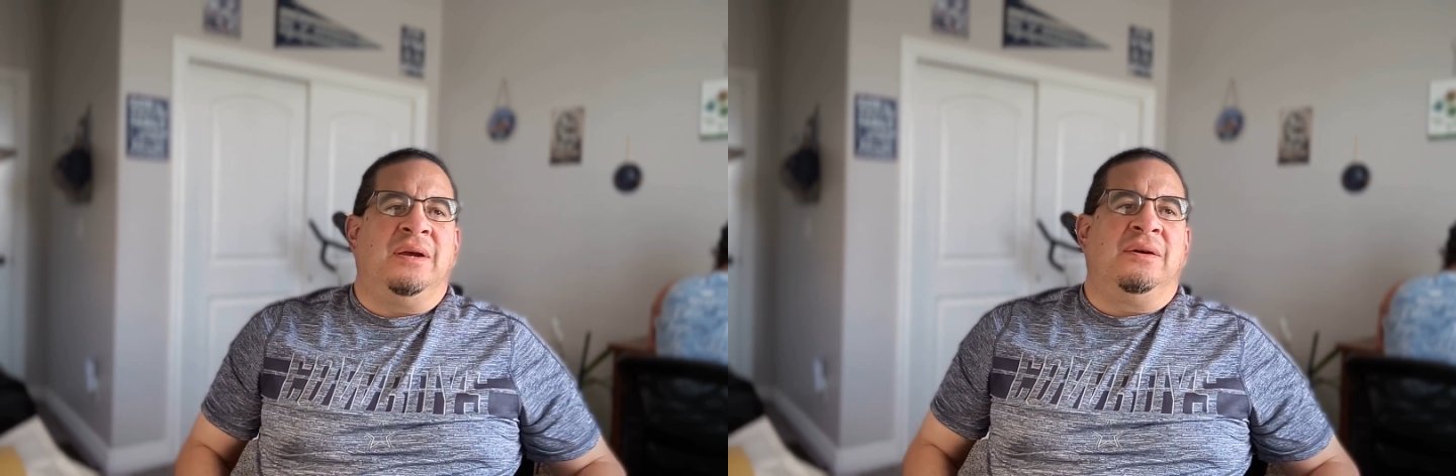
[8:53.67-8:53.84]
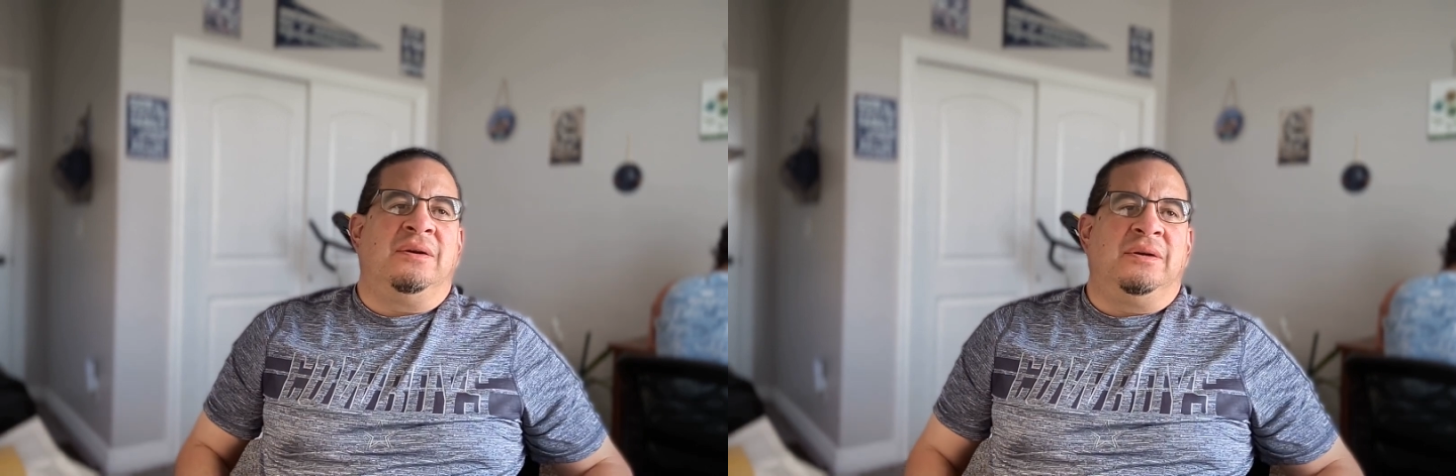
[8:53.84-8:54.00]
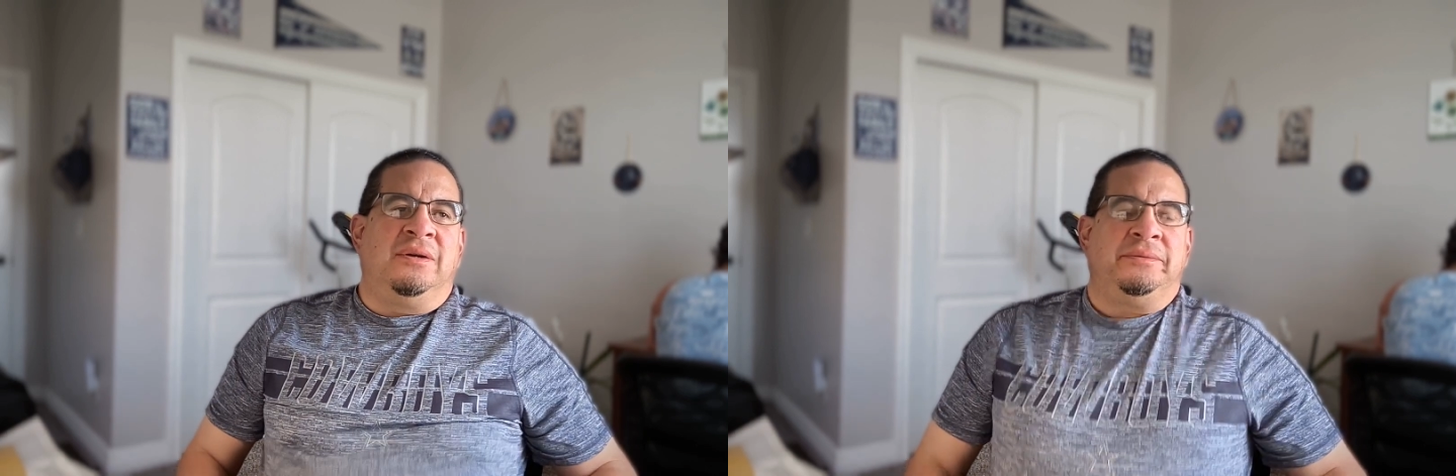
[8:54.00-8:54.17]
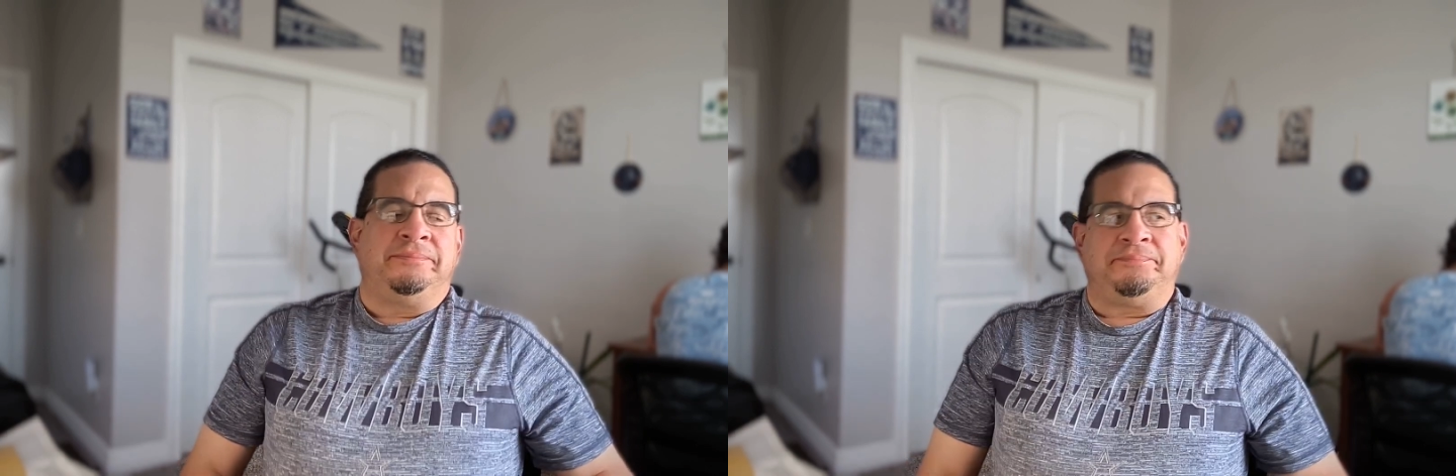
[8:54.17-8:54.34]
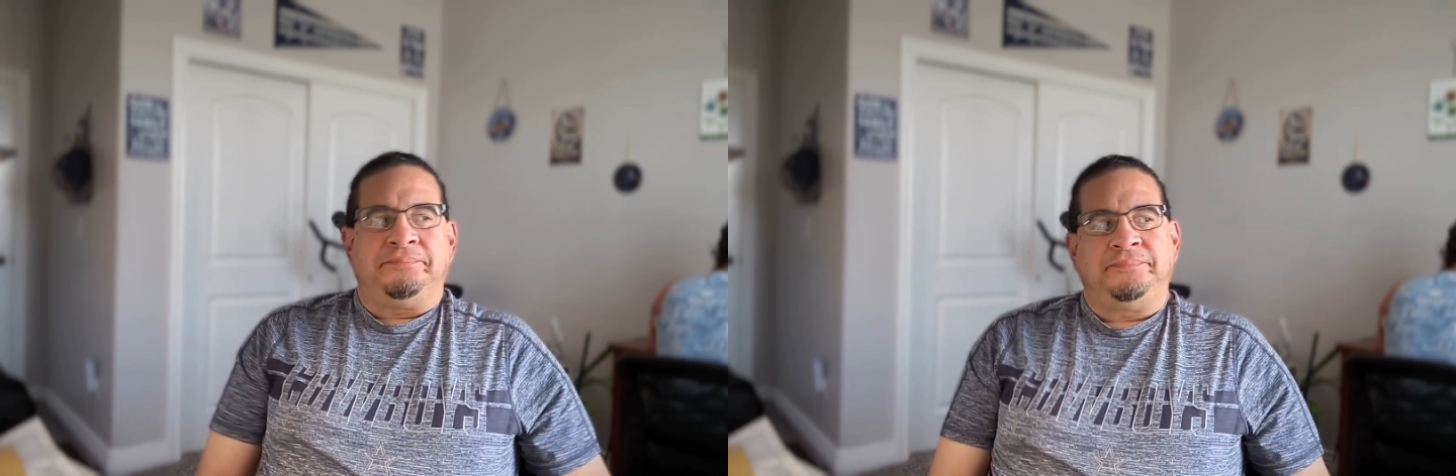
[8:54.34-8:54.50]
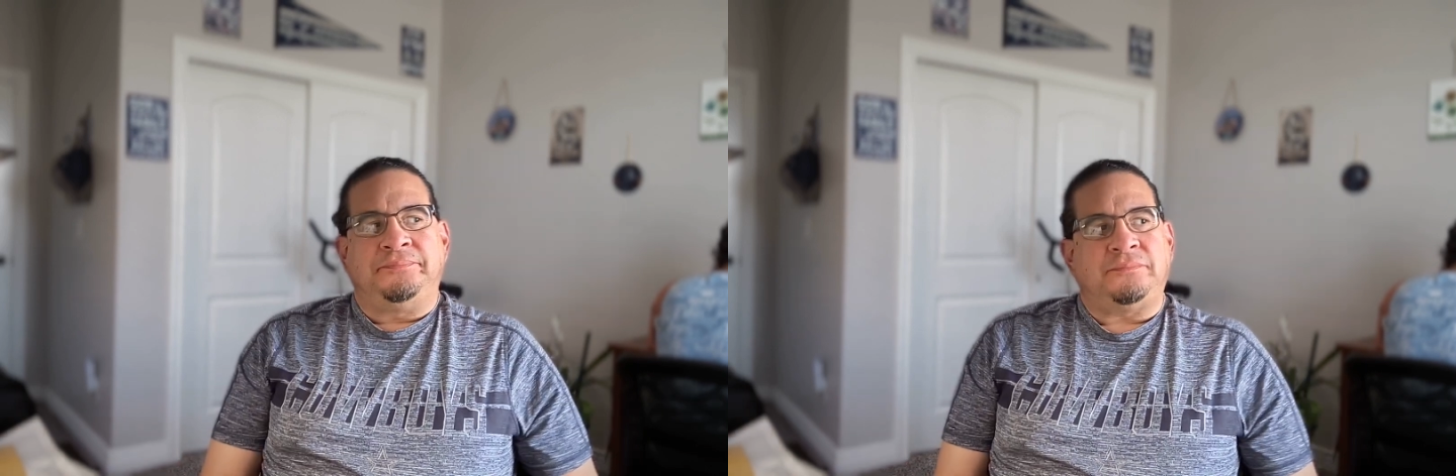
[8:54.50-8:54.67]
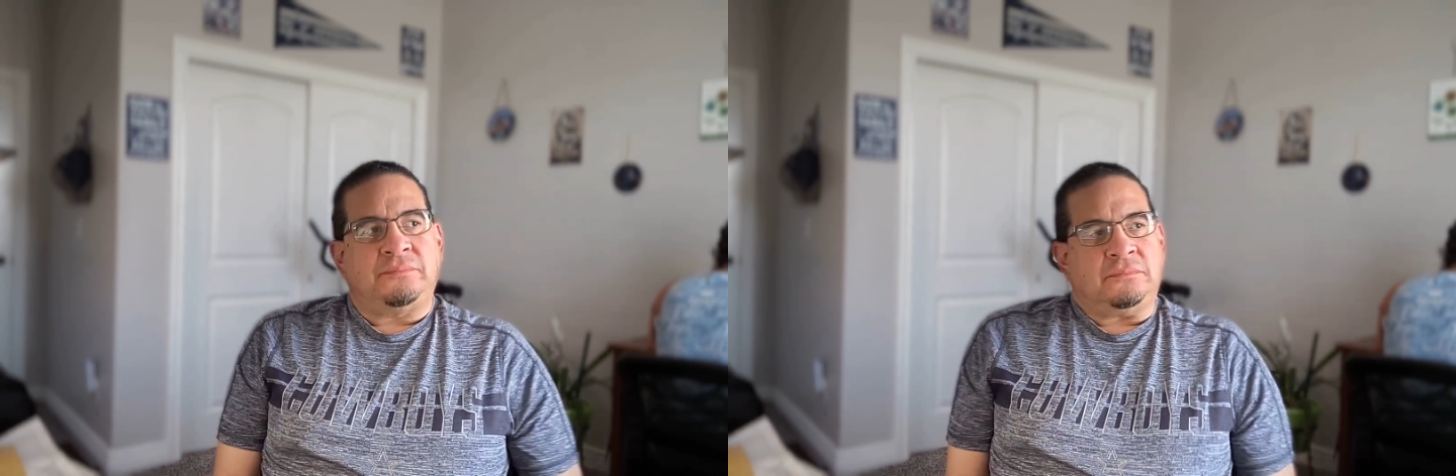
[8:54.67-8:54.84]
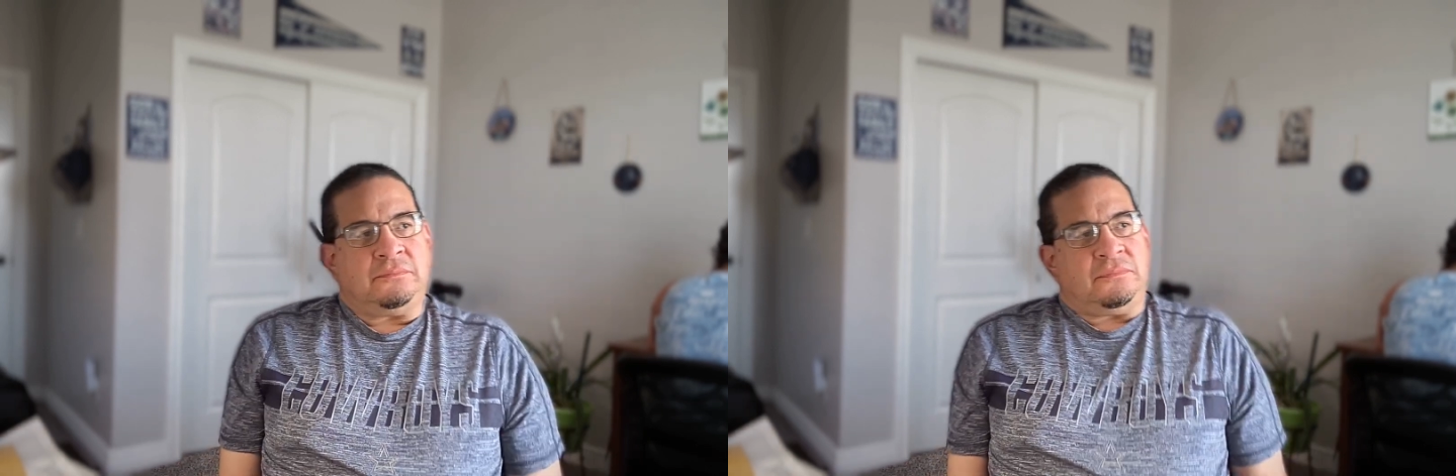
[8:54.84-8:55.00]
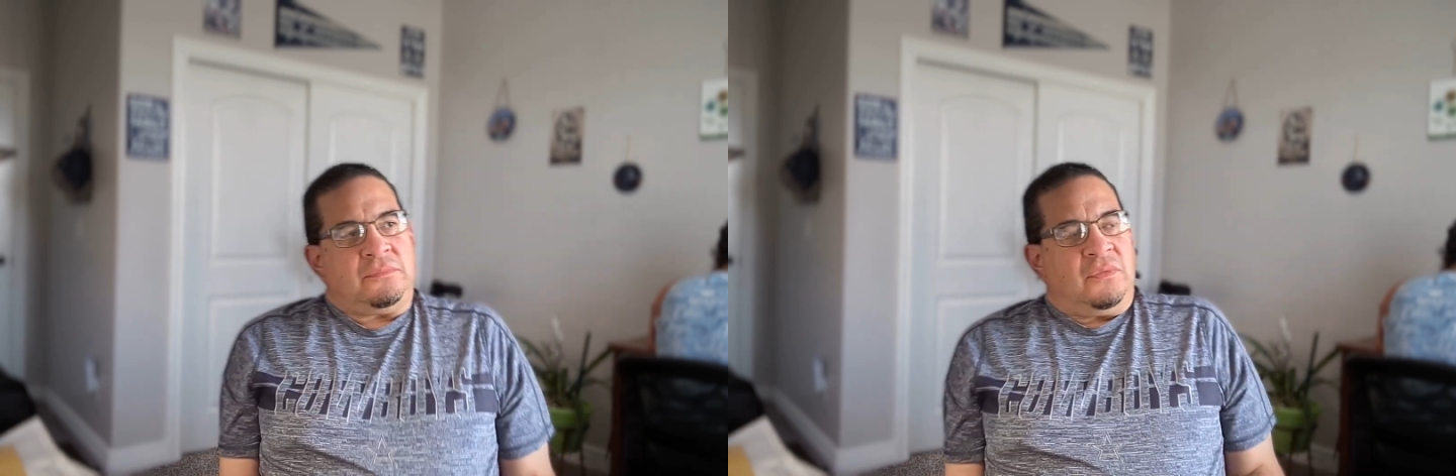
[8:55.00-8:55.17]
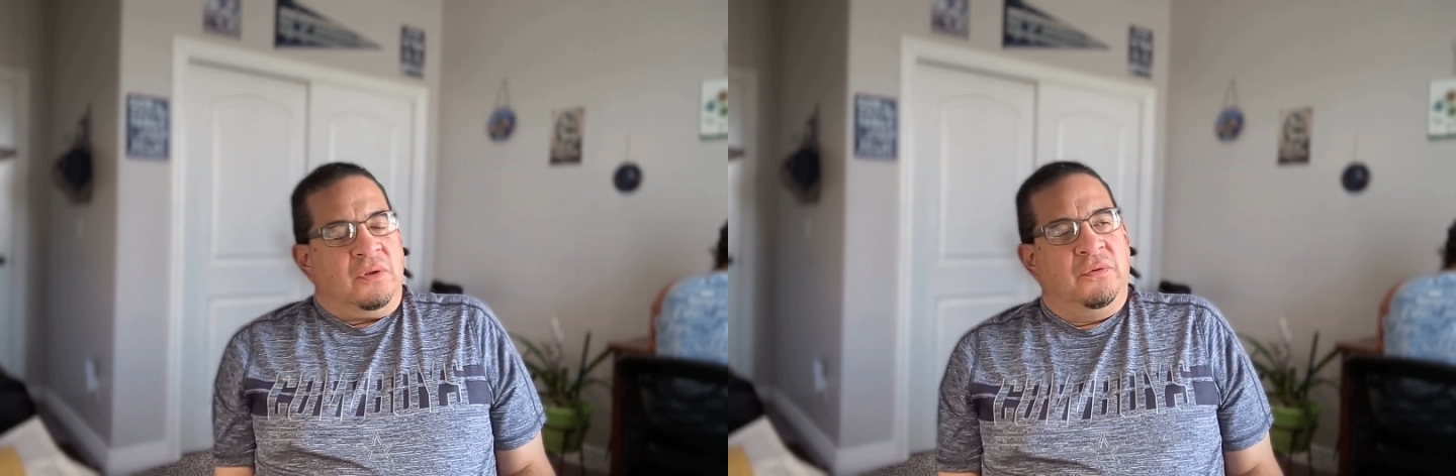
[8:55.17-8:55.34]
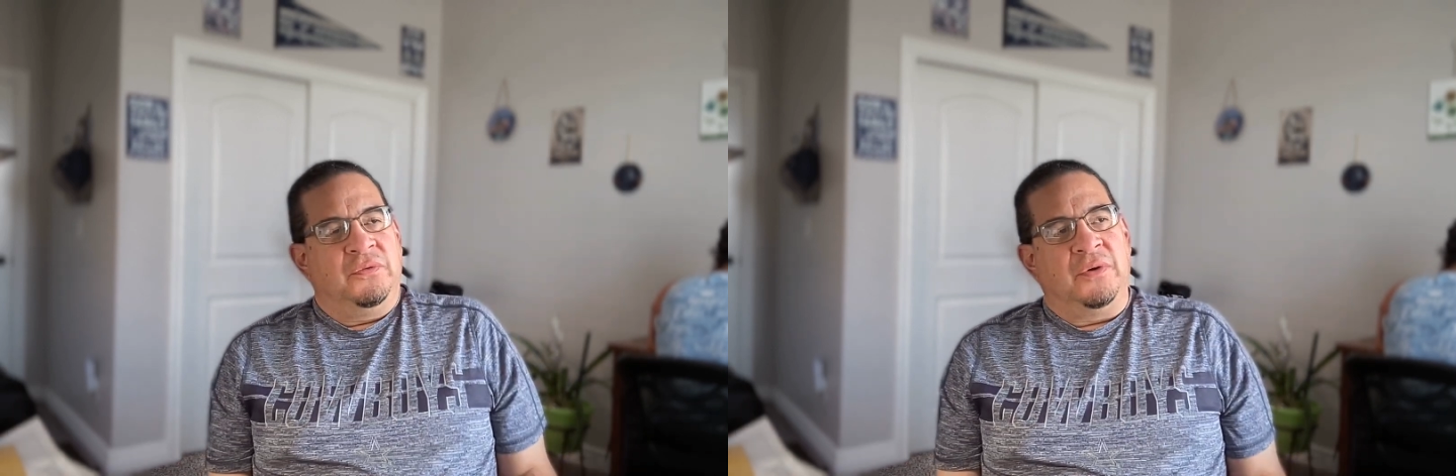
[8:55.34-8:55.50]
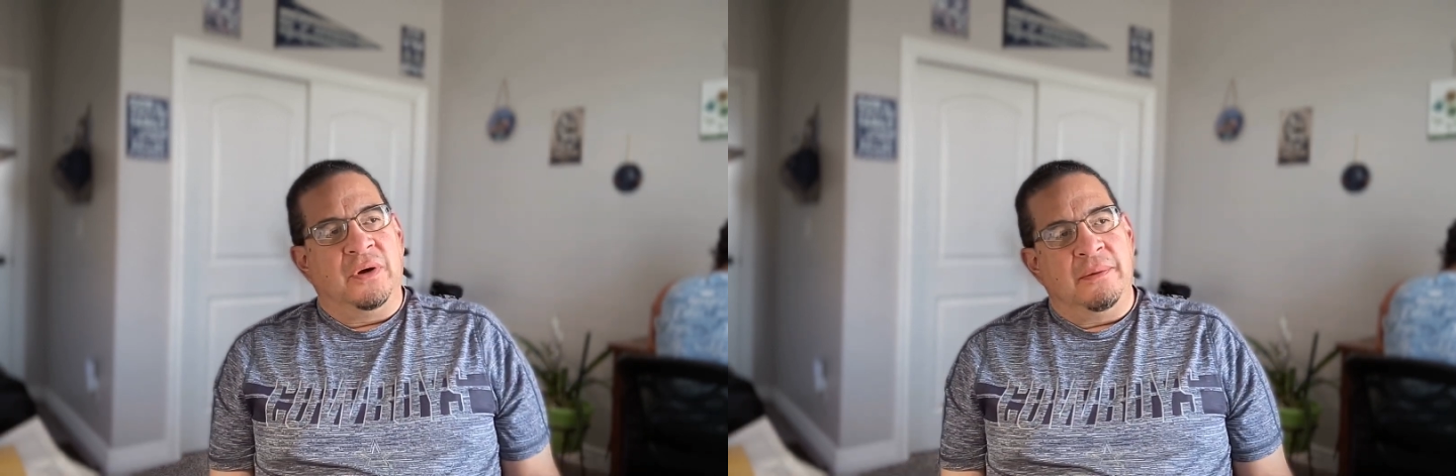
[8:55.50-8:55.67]
heard
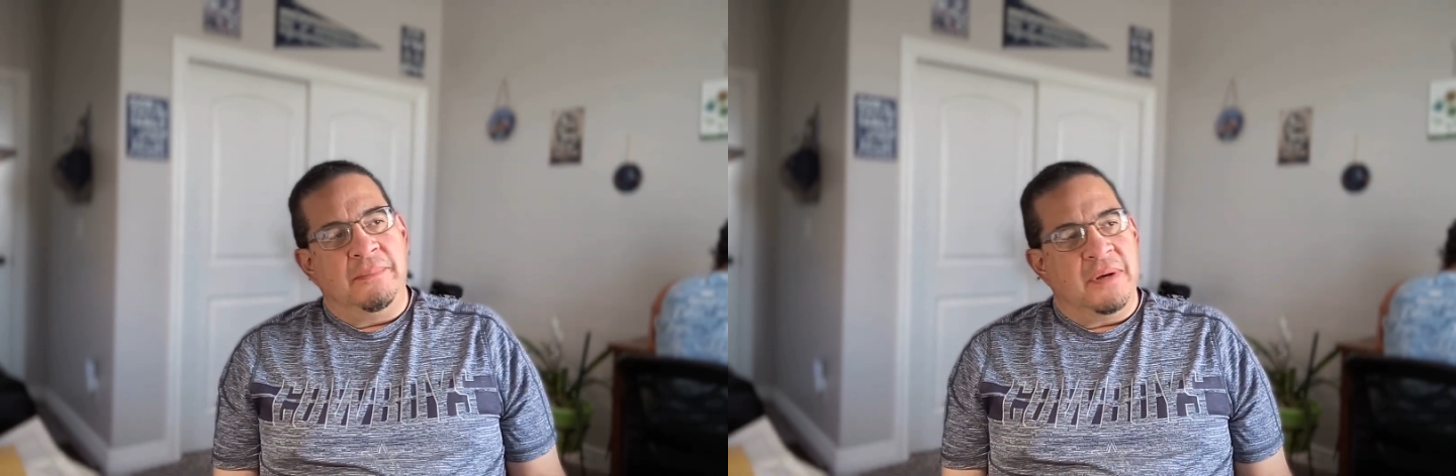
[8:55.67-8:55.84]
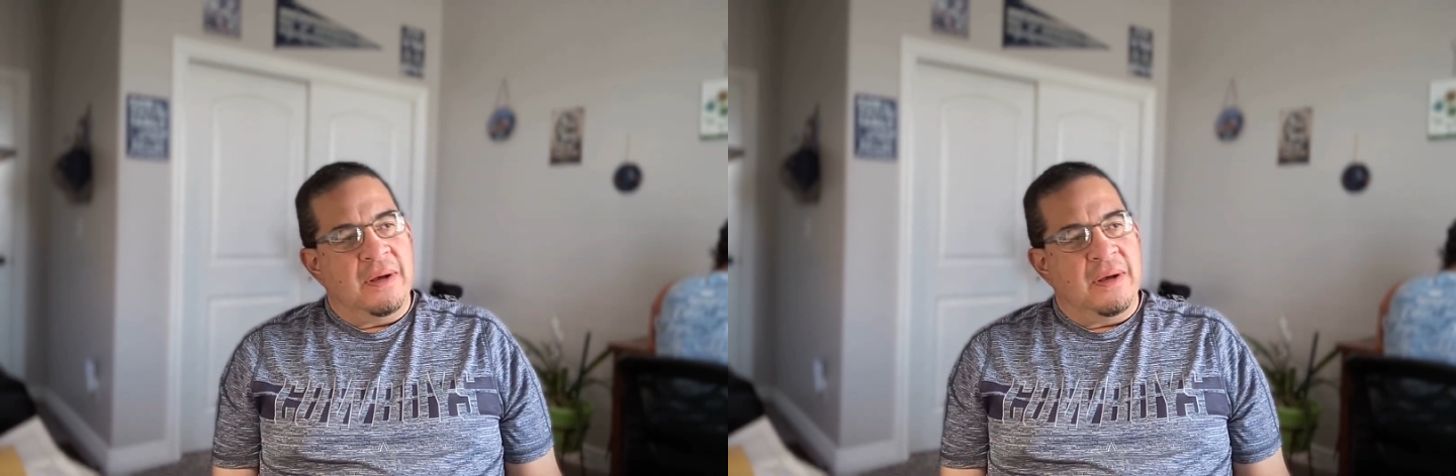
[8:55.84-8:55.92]
from